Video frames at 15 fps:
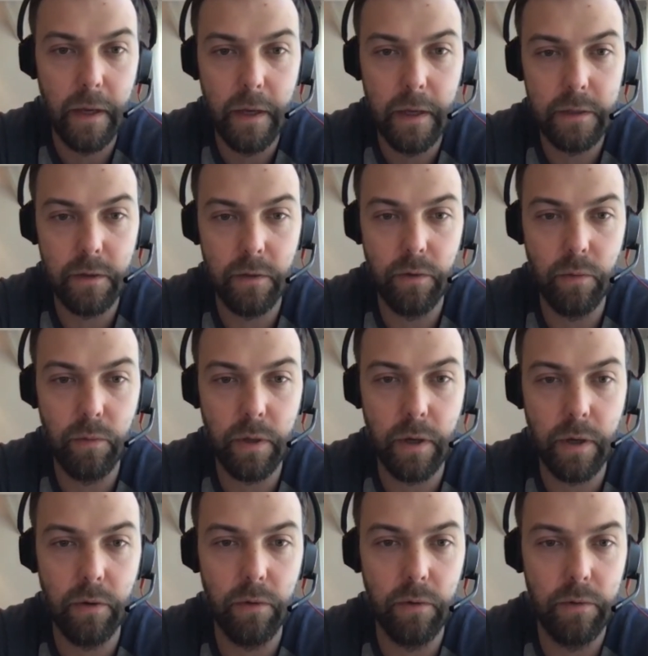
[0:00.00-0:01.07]
So you
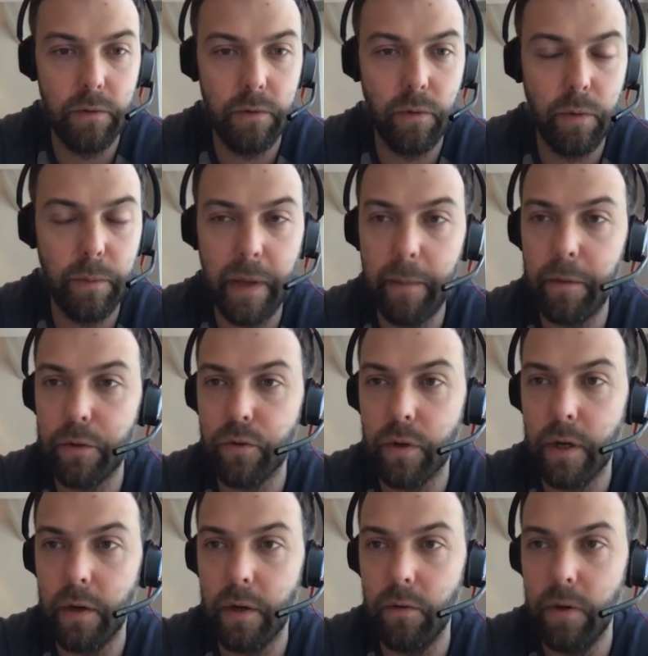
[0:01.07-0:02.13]
will be able to
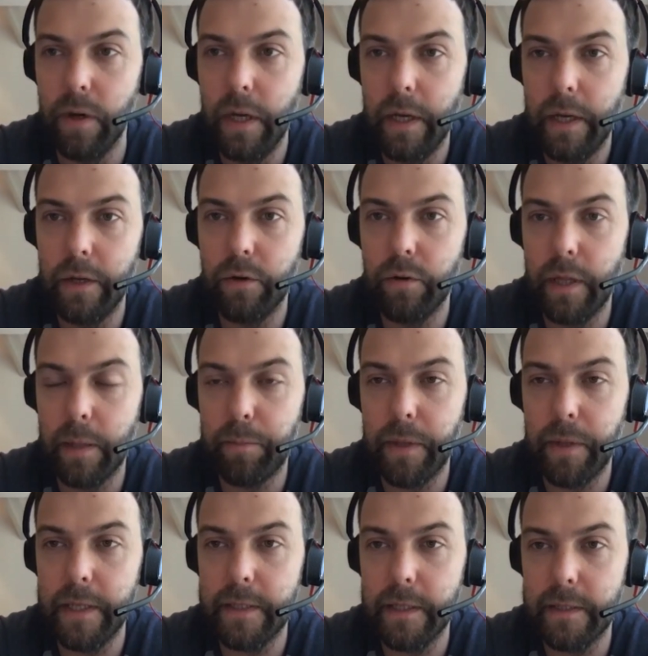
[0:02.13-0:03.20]
go into that
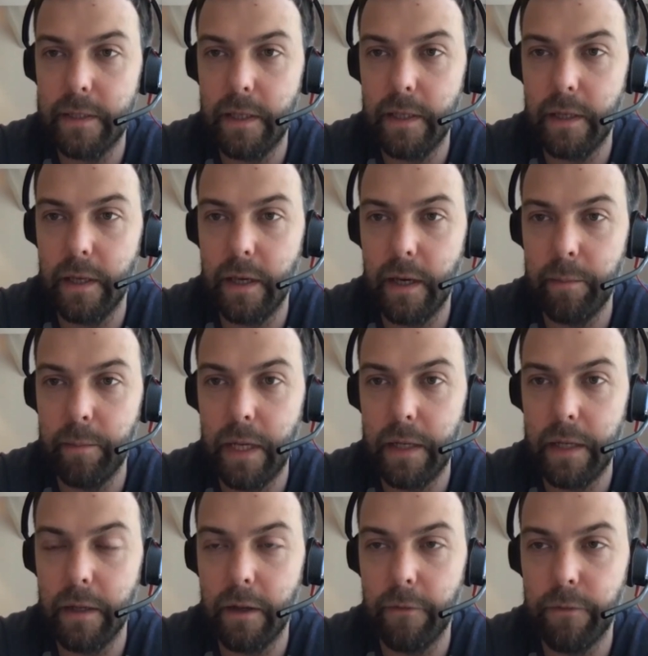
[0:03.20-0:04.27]
place and see the
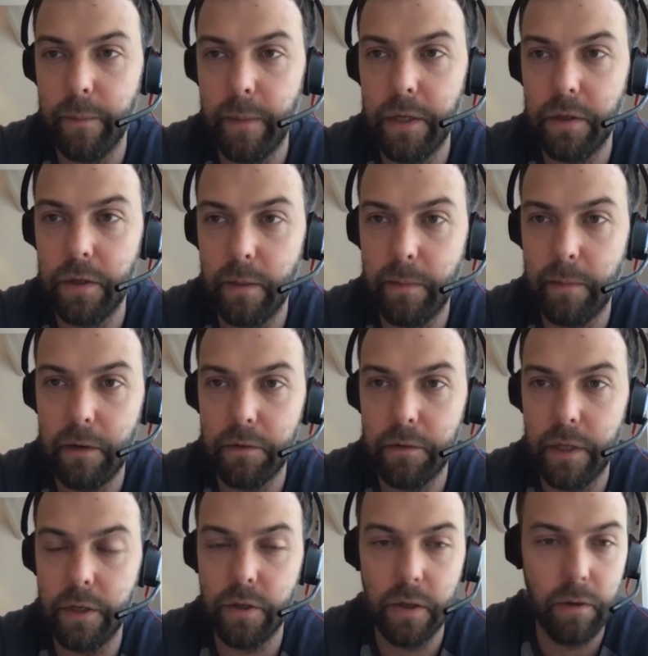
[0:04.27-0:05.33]
updated information about
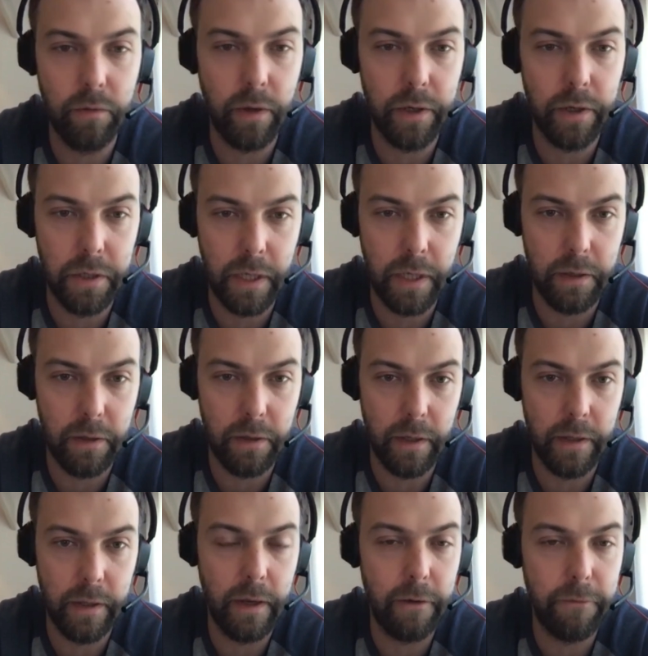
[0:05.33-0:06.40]
each loan originator
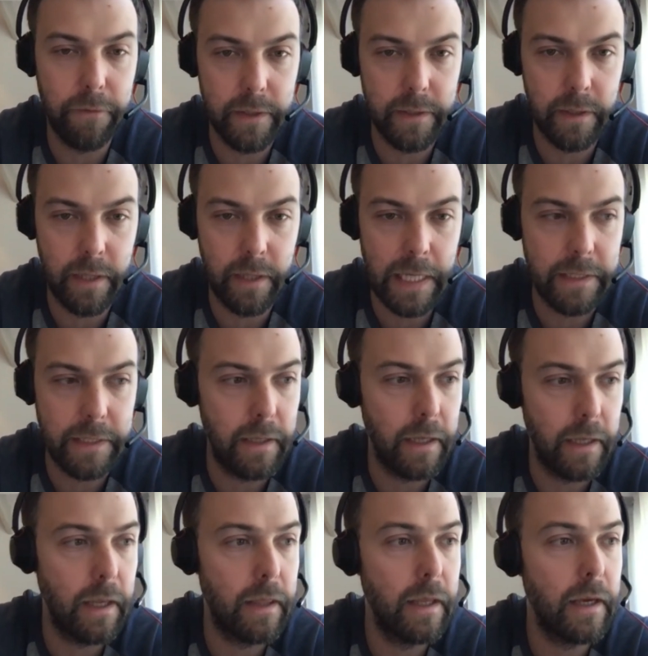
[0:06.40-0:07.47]
and their funds in transit.
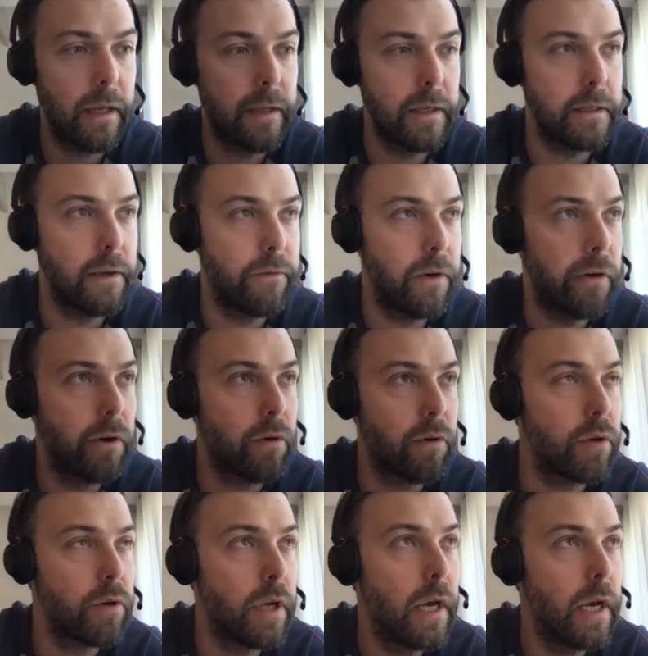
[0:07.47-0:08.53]
And I think it is a very
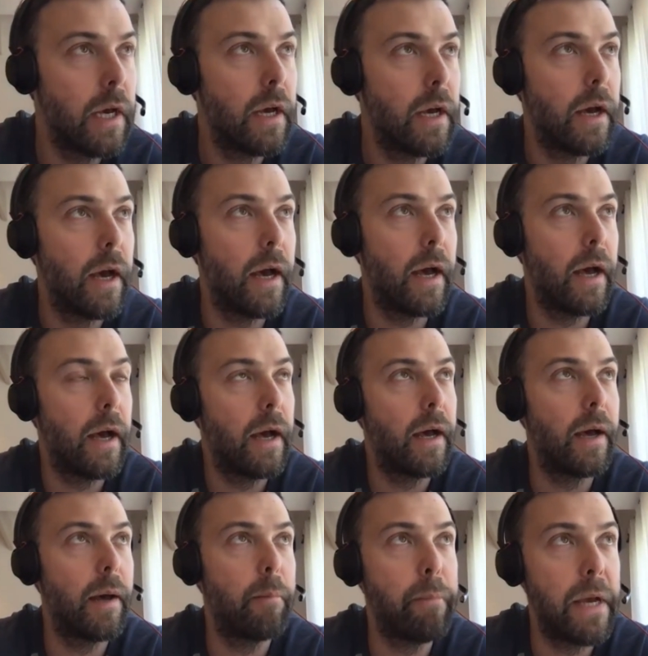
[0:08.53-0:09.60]
good
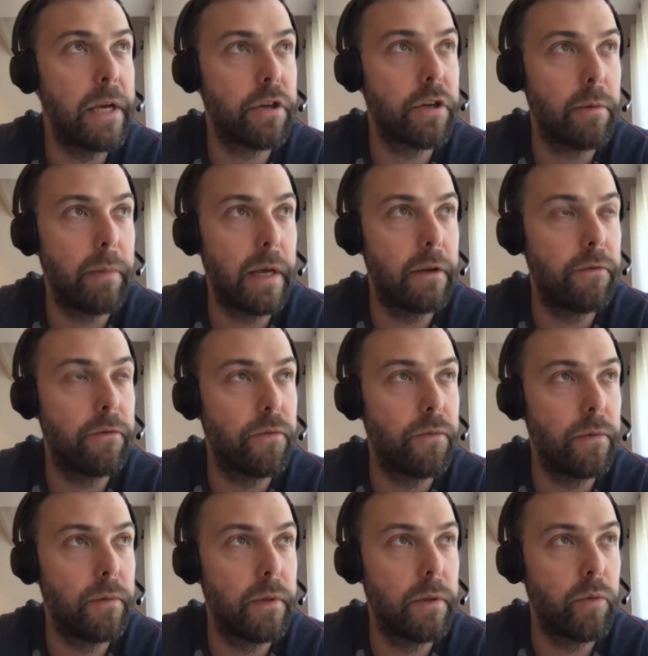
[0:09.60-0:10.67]
measurement,
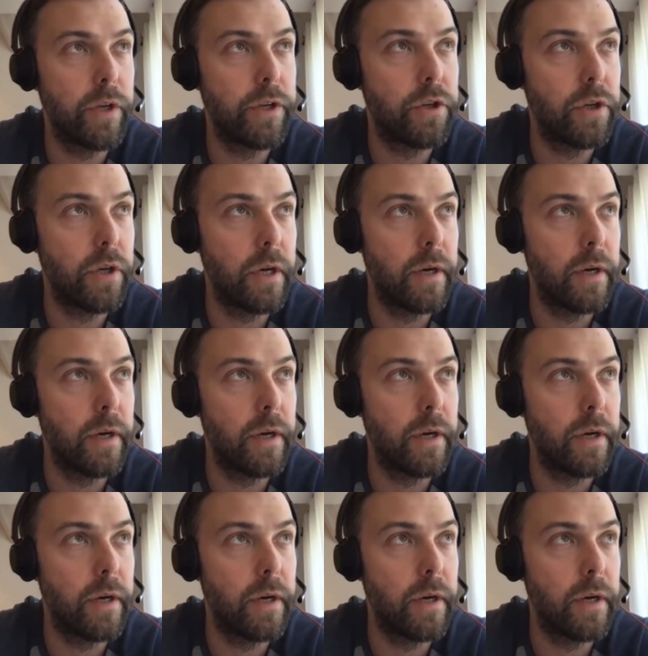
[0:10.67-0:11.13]
which